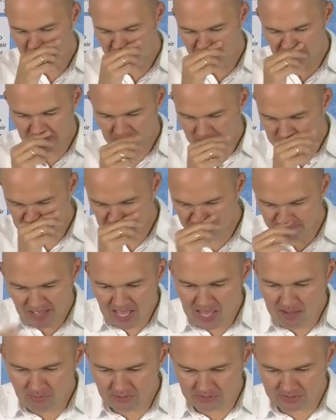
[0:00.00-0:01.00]
Because the
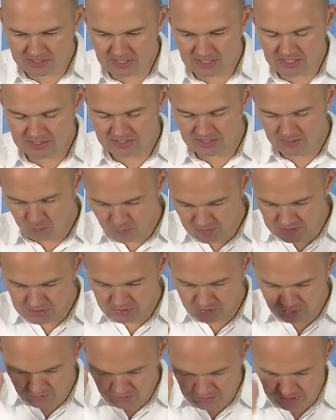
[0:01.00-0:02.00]
Bible said that we
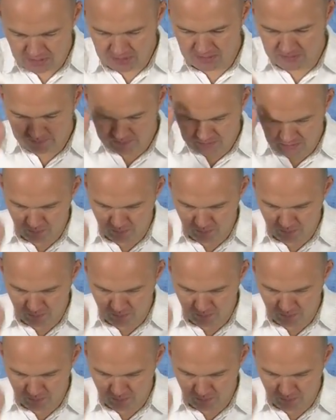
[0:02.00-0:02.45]
should keep